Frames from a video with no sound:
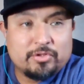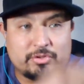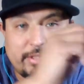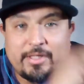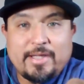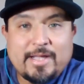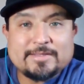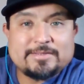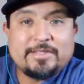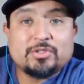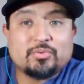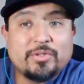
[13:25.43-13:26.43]
so he has
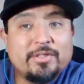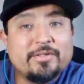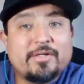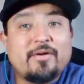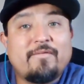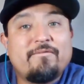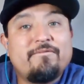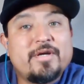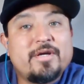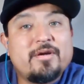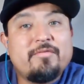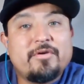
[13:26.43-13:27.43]
things written that are very,